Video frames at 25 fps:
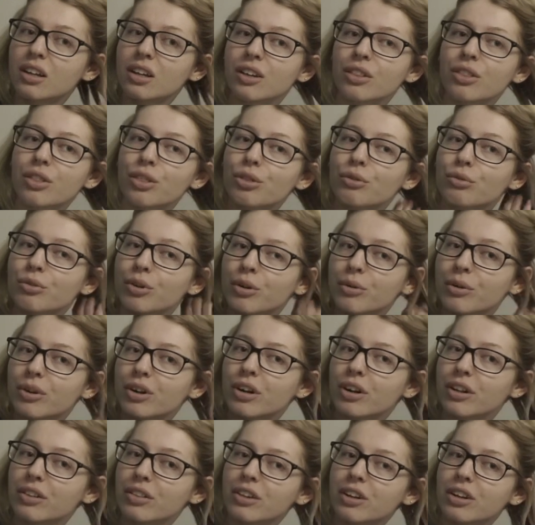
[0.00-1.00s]
and throw it
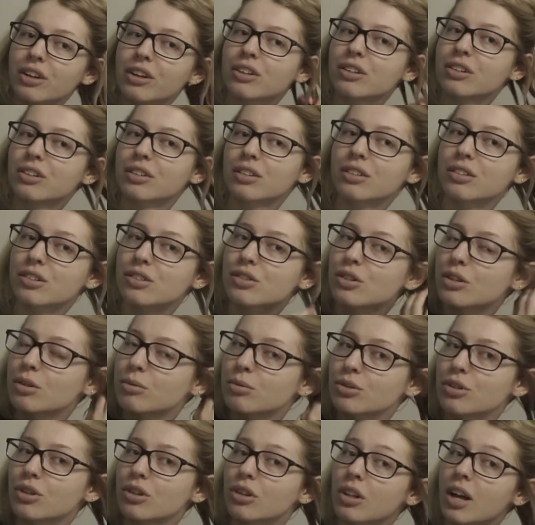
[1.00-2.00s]
on there. So I'm
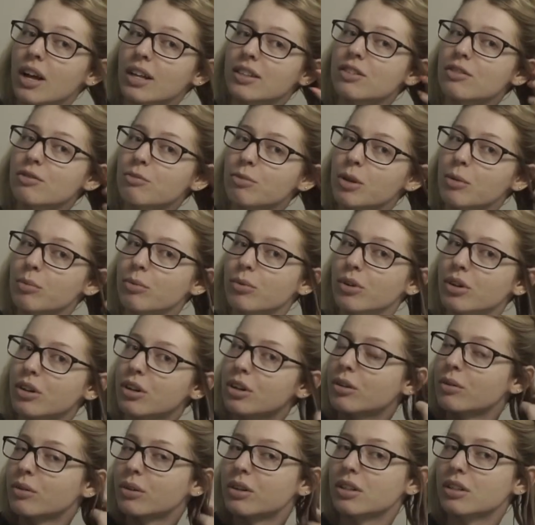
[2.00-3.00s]
sure lots of people are
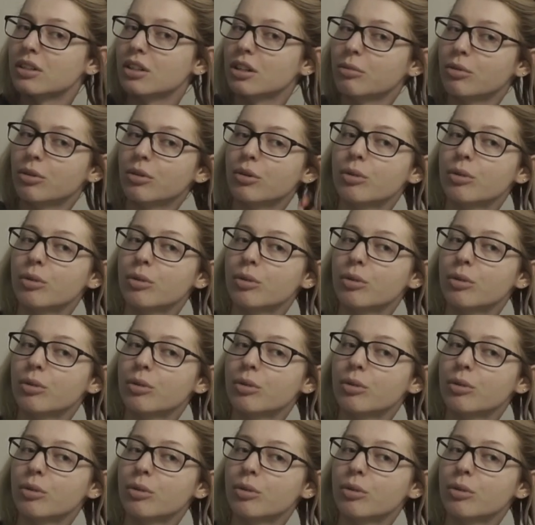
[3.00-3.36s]
gonna wanna tell me